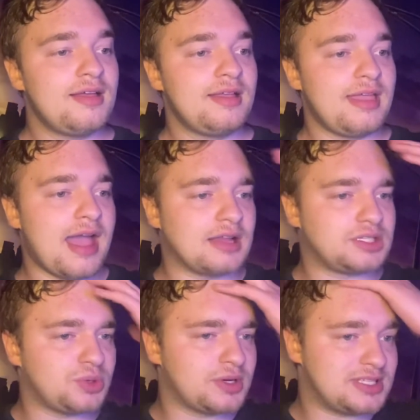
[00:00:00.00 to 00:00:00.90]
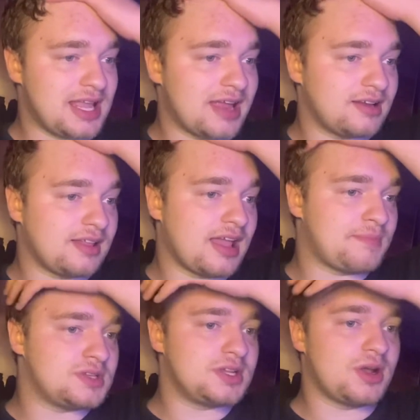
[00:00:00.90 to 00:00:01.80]
yeah, towards the end of the
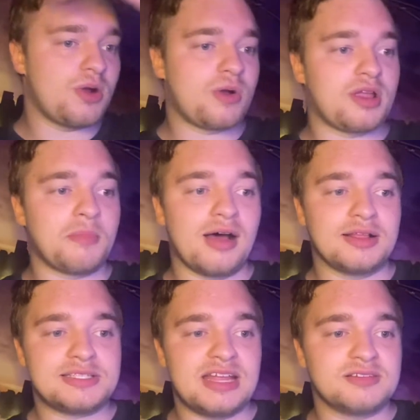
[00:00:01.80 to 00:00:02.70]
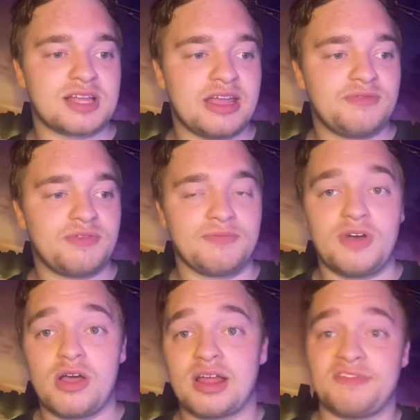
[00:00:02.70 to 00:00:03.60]
episode, Kamala saves a kid from
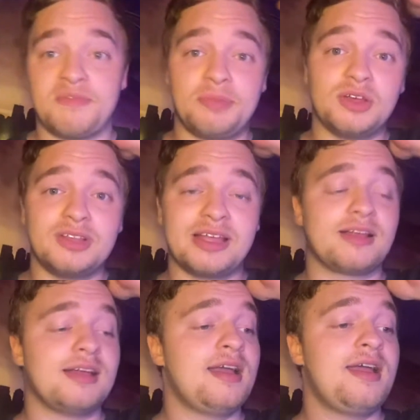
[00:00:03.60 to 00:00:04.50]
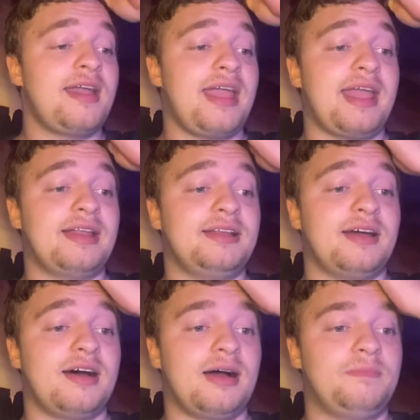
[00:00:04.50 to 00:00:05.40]
falling off a building, and,
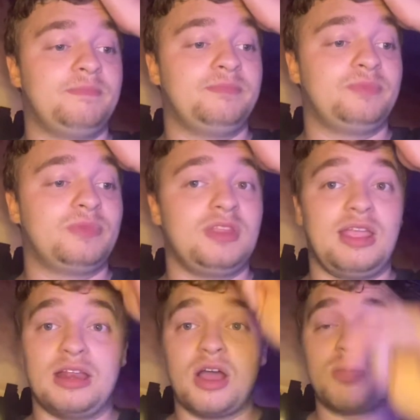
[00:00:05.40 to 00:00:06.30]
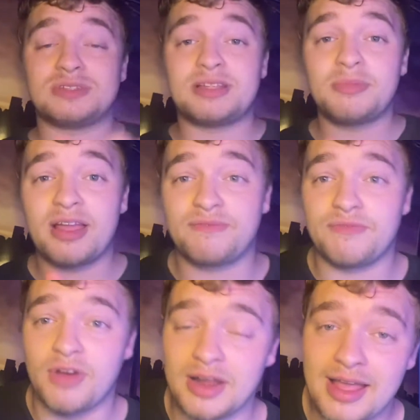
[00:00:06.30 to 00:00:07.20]
you know, something
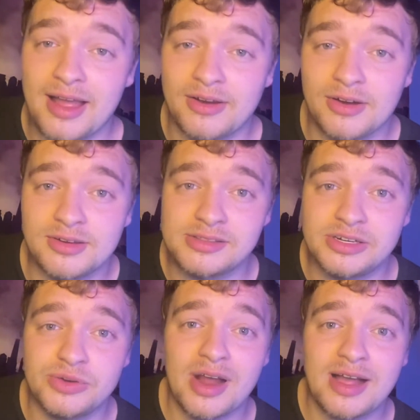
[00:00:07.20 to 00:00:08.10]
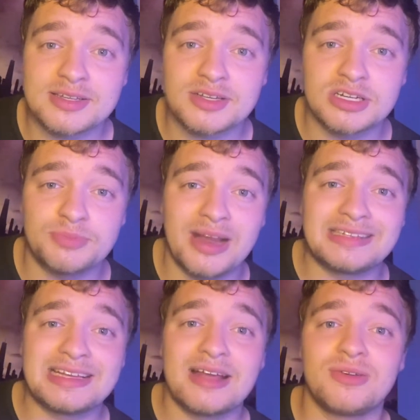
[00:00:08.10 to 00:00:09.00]
funny I heard in the New Rockstars
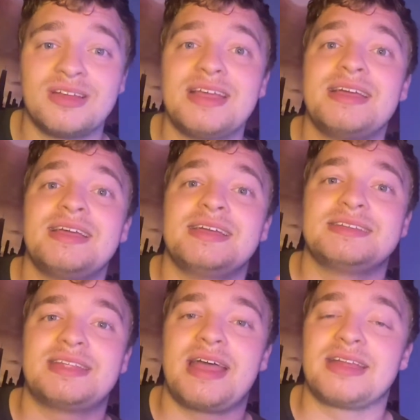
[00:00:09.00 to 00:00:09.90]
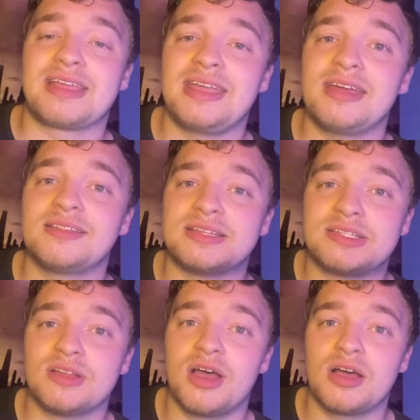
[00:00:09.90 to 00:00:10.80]
breakdown is that Nakia,
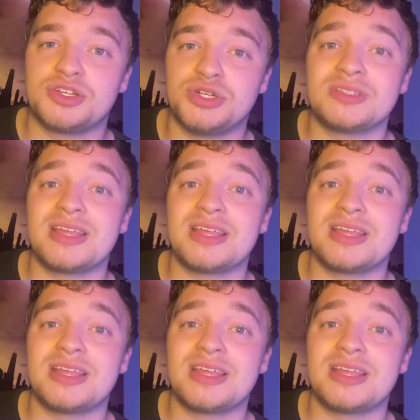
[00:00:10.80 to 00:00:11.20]
the shoes